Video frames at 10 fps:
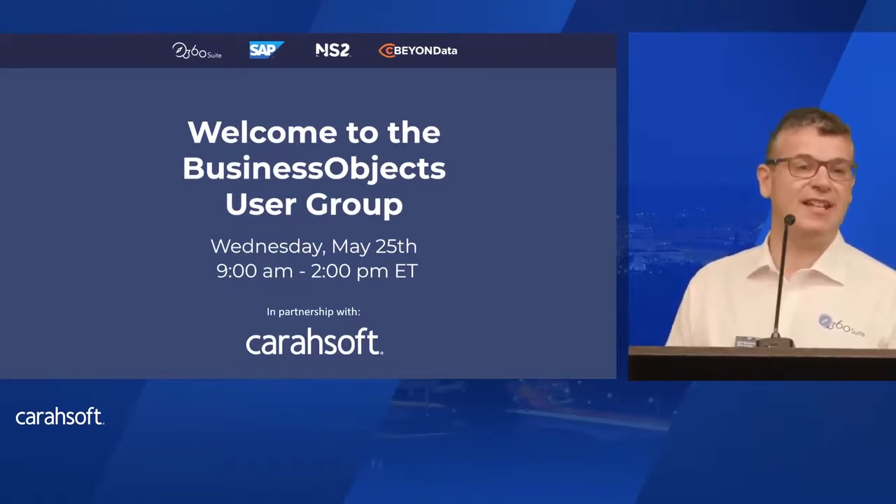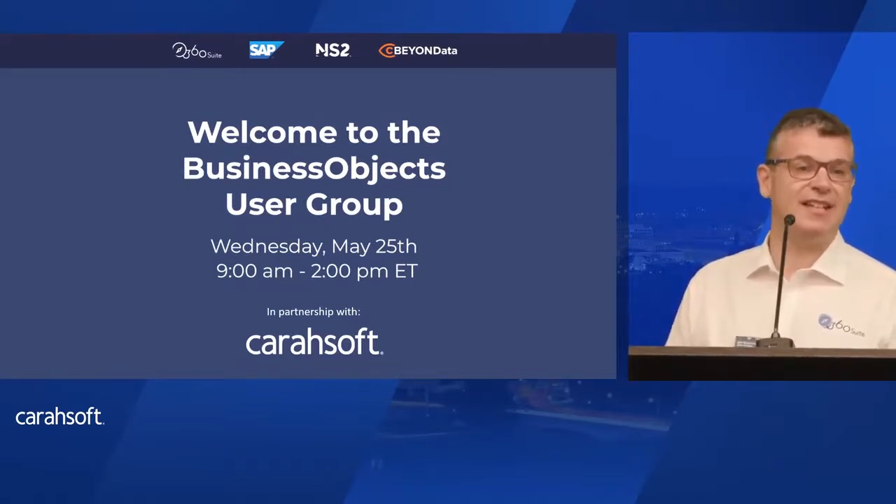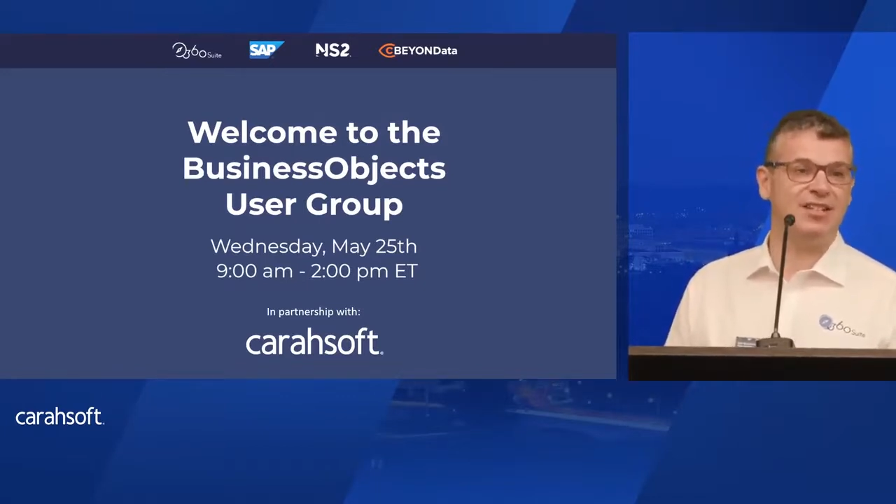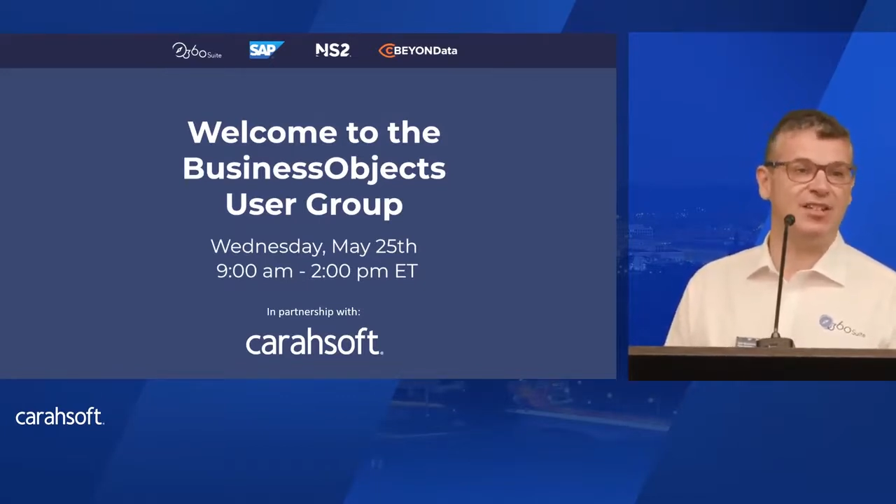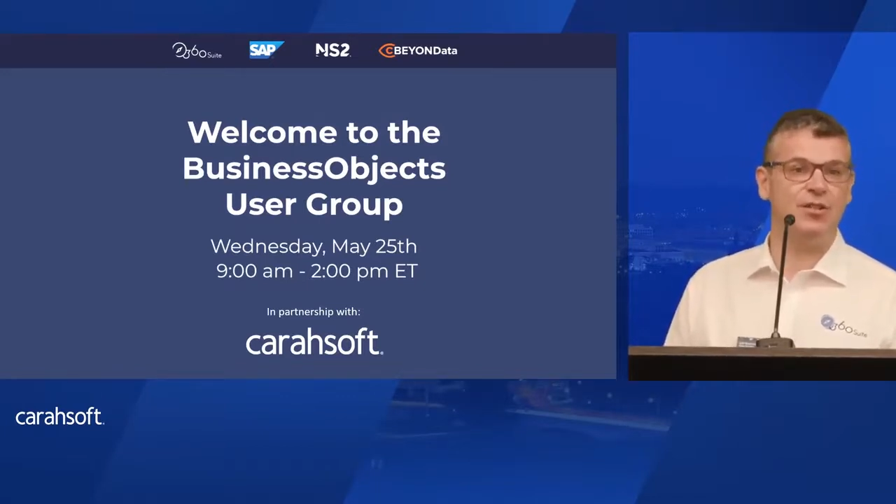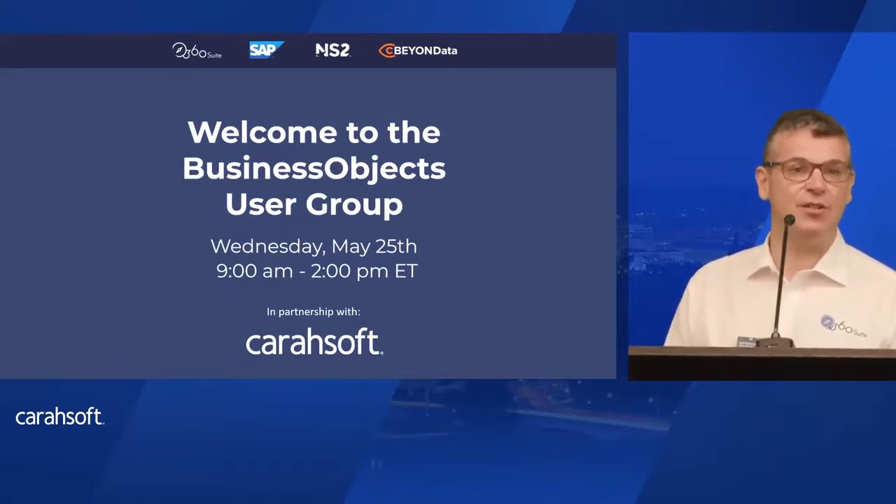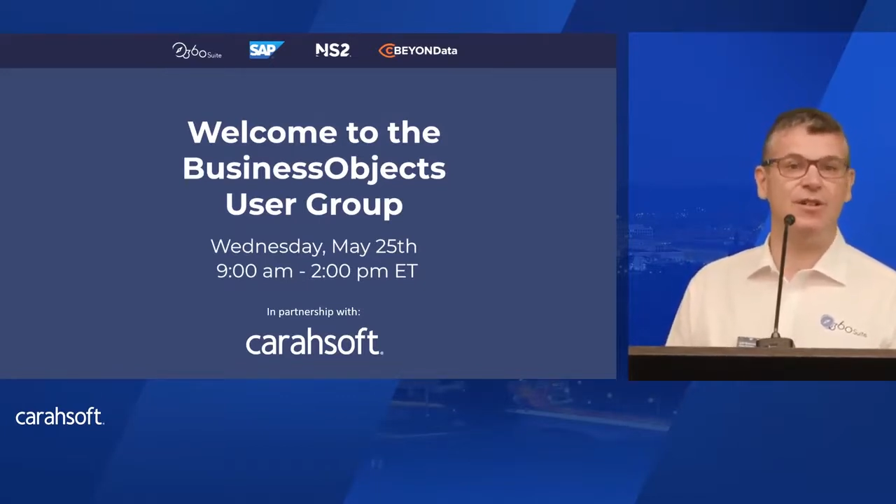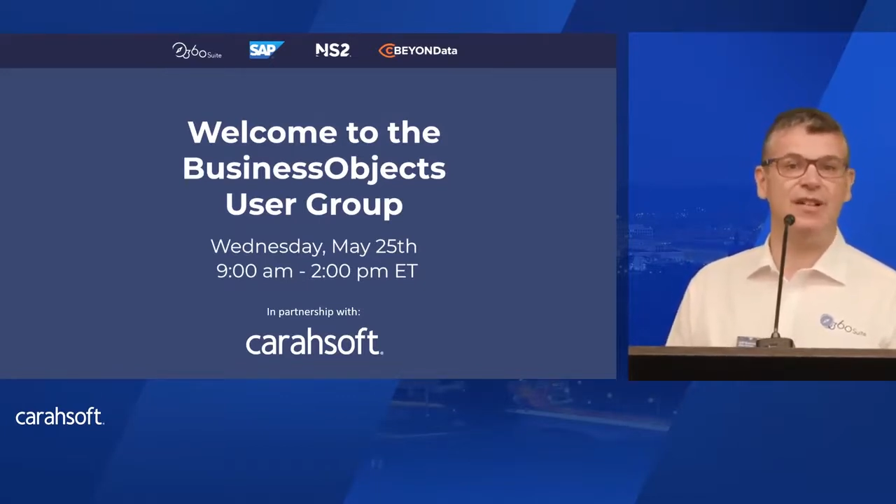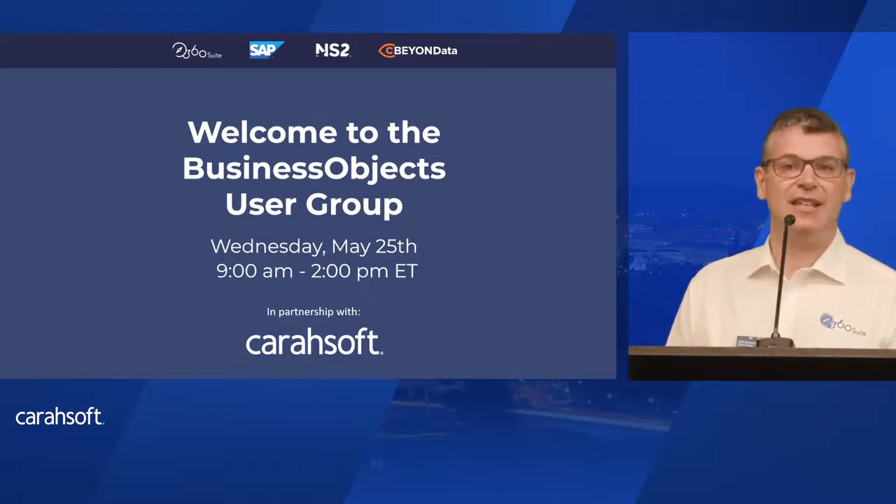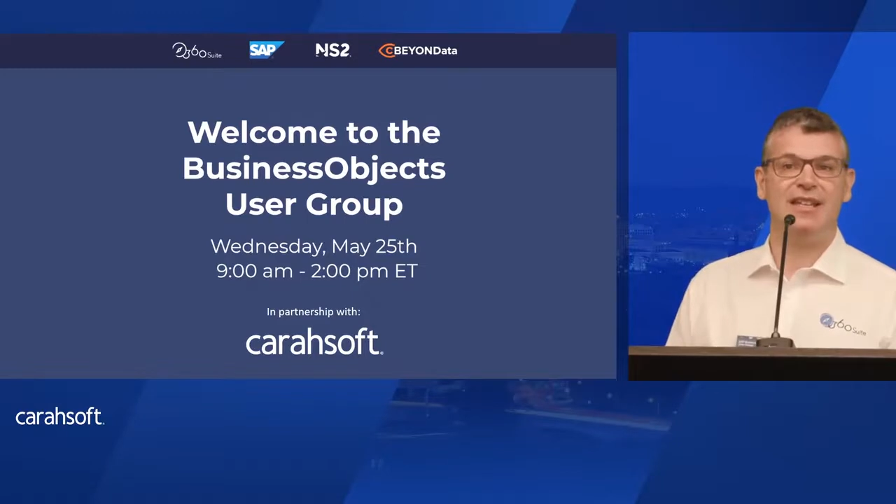
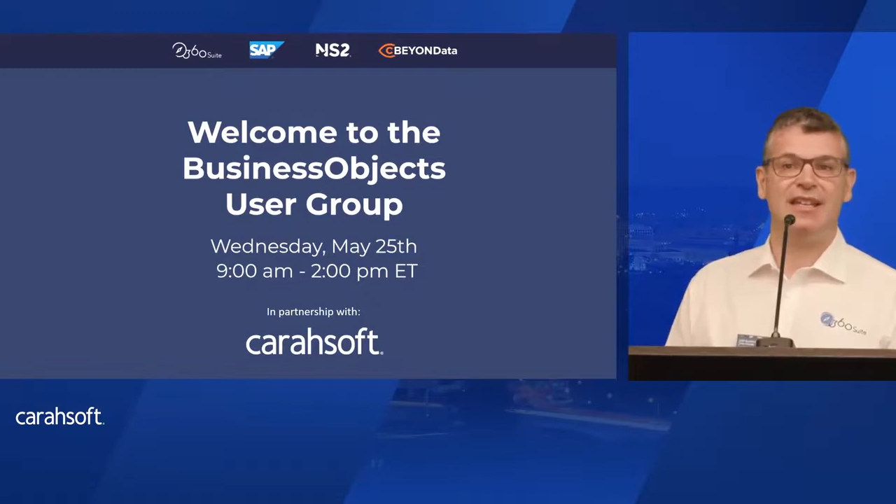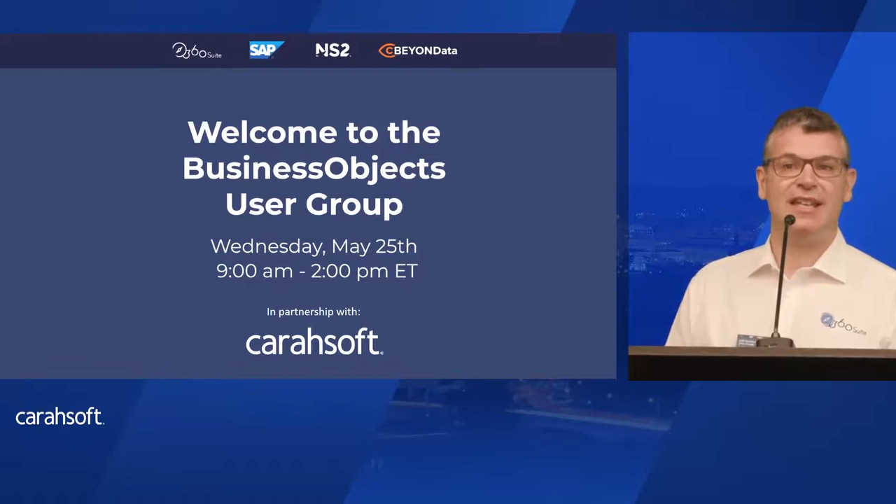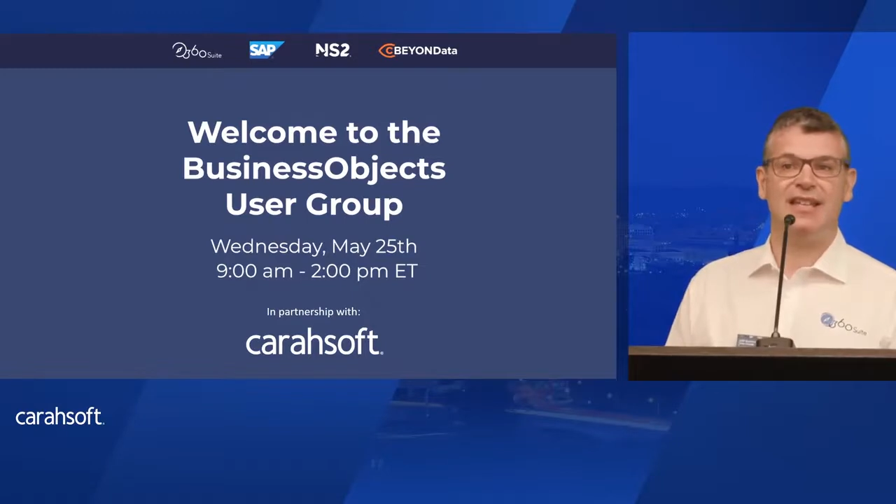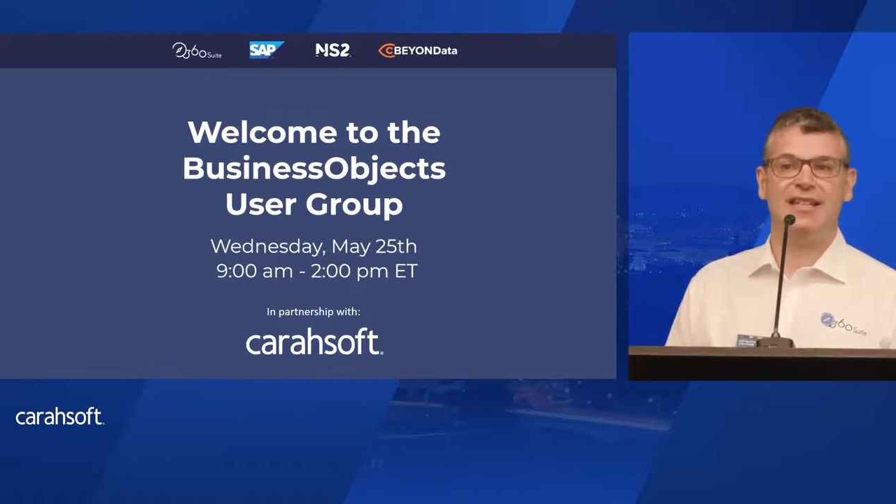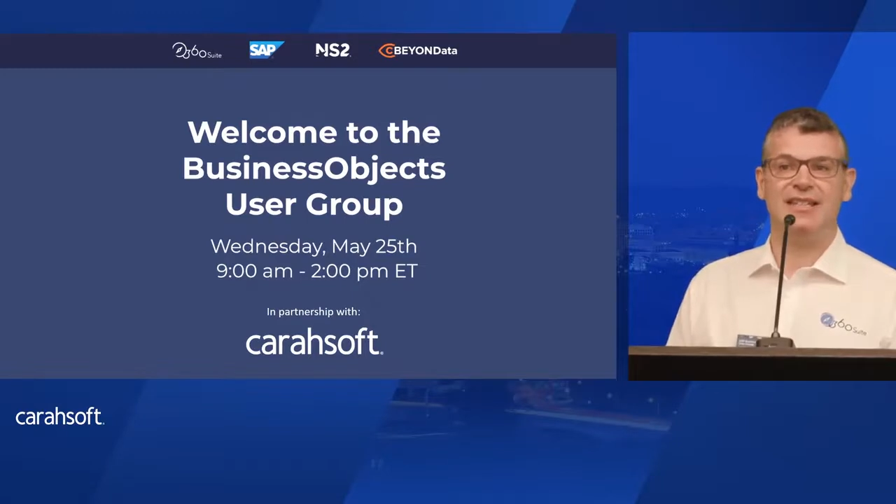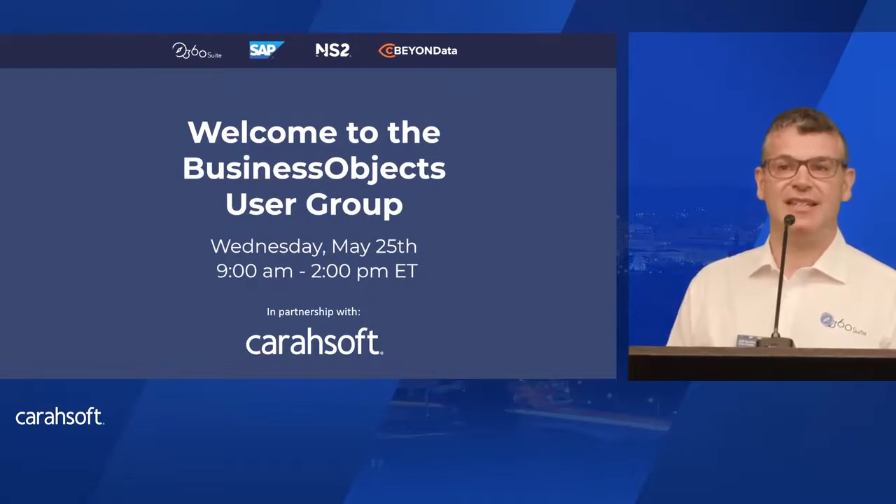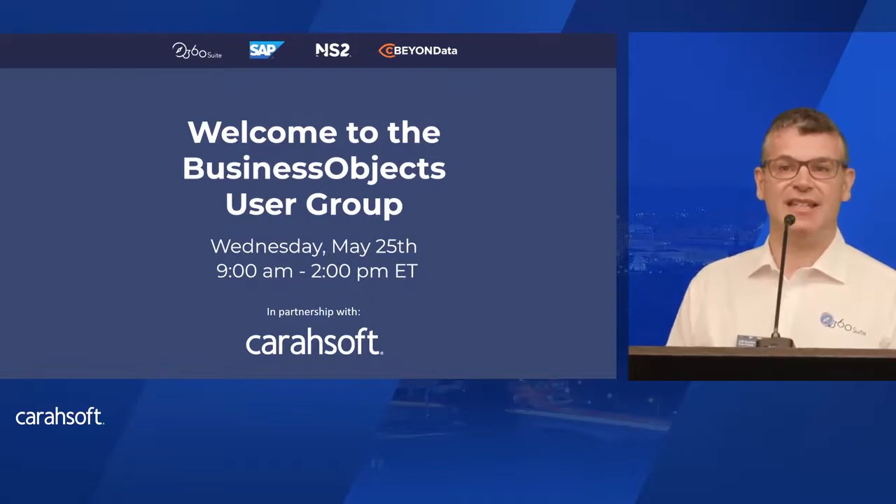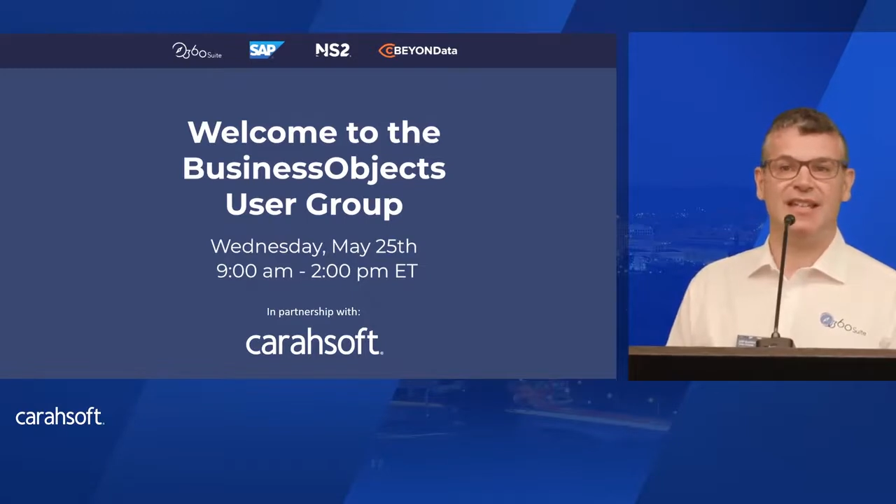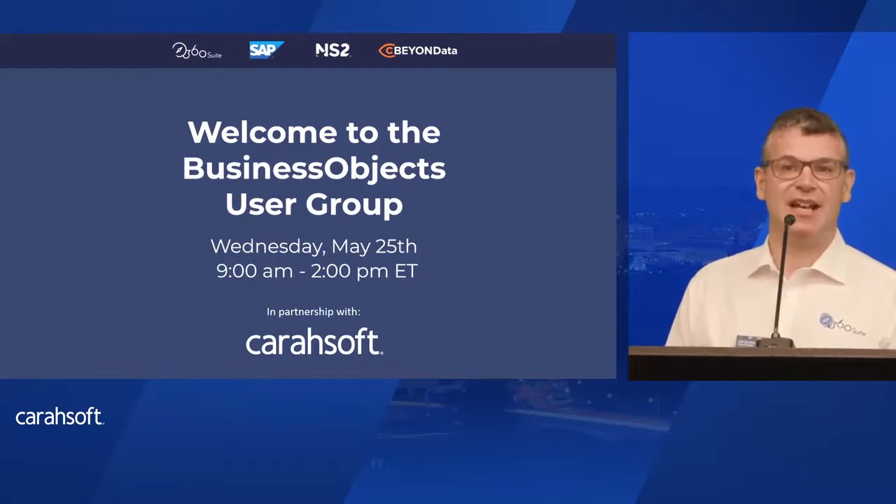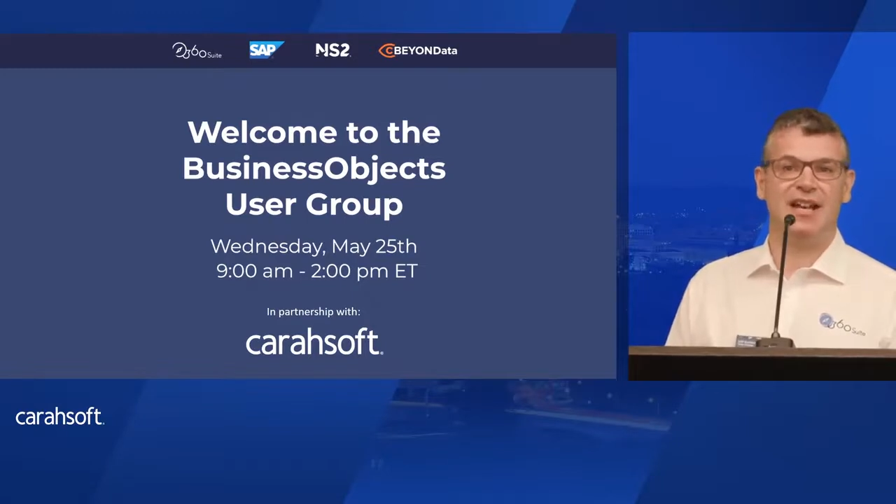NS2 is
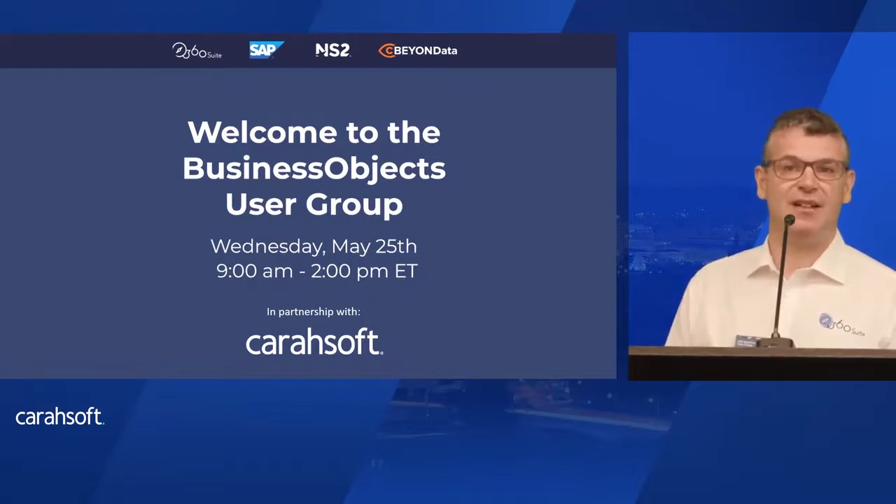the